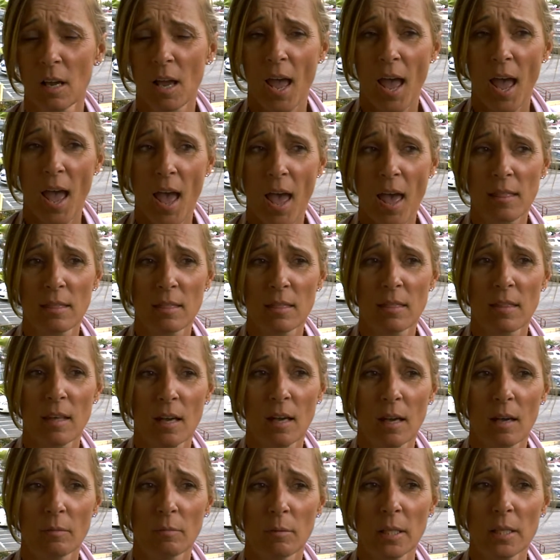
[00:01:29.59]
And
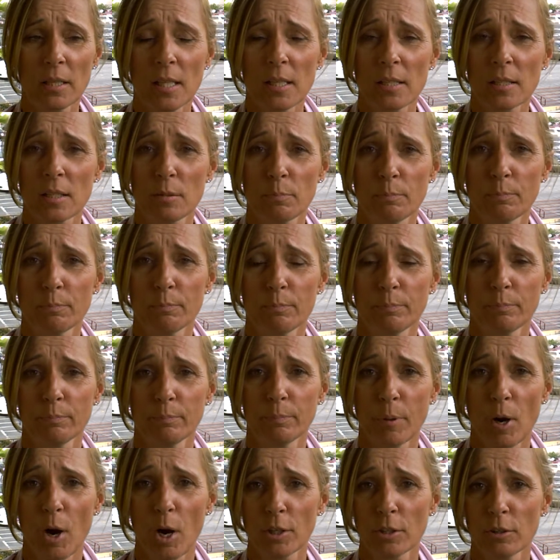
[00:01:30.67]
with this
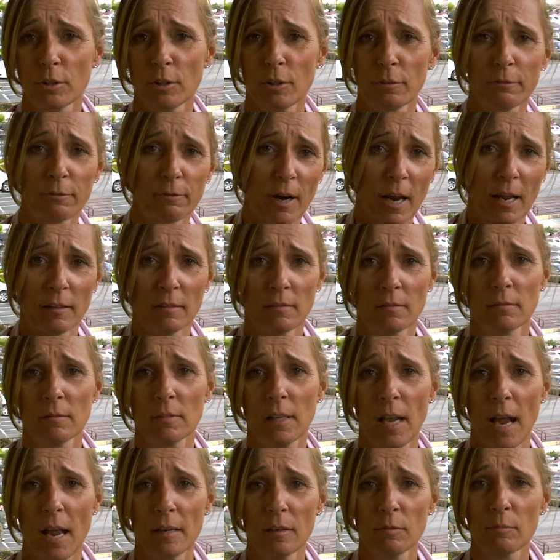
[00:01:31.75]
partner friend
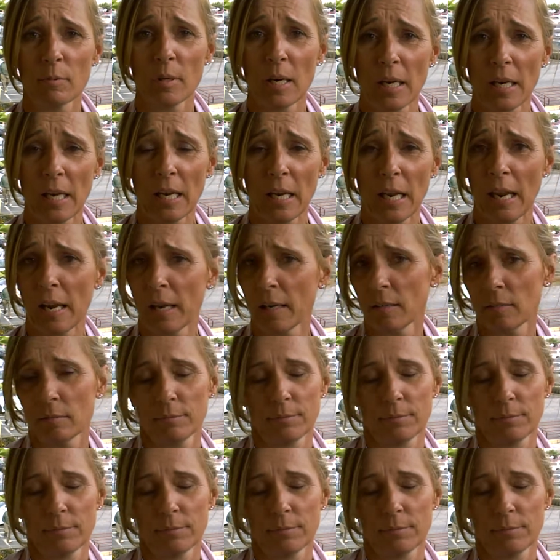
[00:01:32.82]
kind of bringing in,